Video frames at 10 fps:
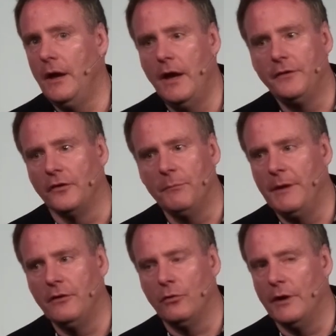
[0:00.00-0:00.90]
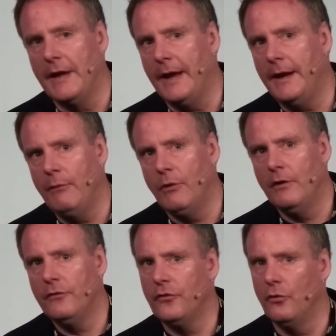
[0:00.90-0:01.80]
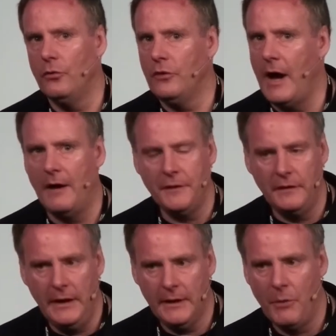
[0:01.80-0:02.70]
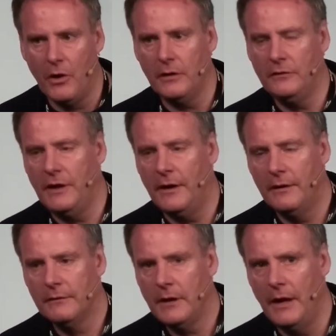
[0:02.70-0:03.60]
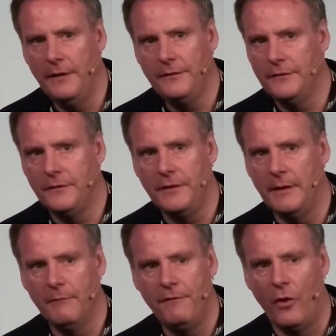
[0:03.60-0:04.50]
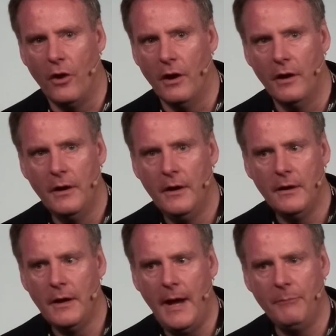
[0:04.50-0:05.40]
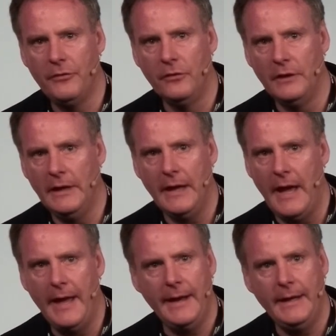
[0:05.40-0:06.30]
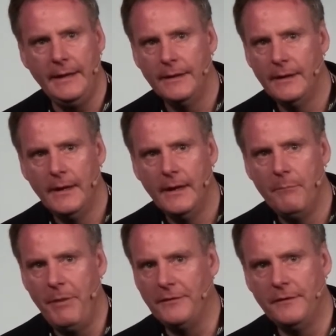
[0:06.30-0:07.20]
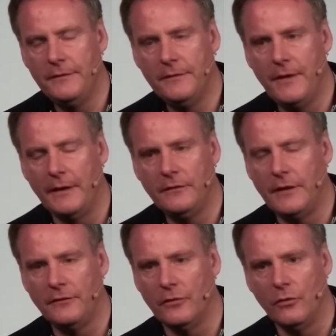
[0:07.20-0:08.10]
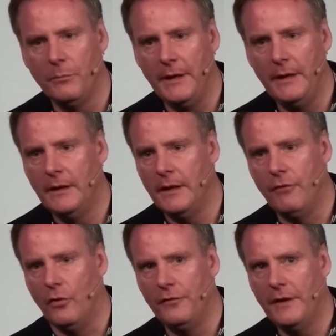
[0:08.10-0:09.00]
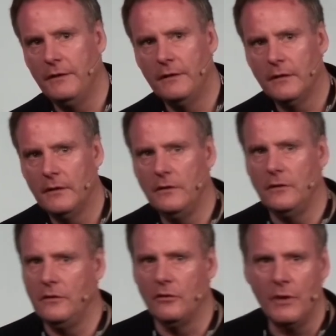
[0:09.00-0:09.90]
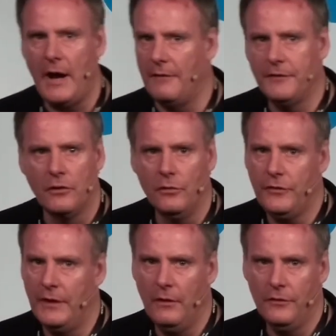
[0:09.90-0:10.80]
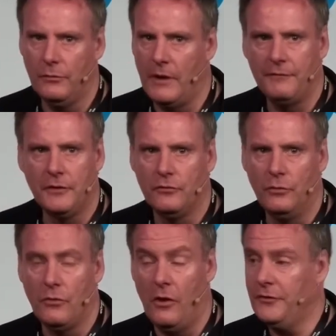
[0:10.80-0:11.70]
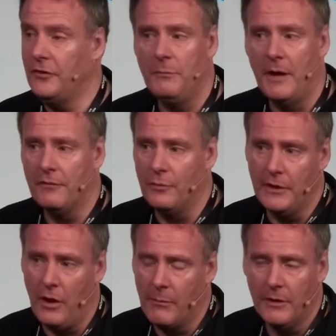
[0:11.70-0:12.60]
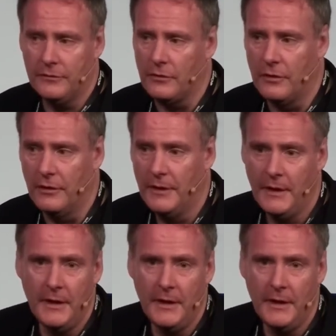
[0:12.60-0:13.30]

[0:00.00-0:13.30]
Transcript: it doesn't mean you're going to get anywhere. So you have to take market share, and this is the same for absolutely any business that you're going to be involved in. You're going to have to grow sales. You're going to have to control costs. Doesn't matter if you're e-commerce or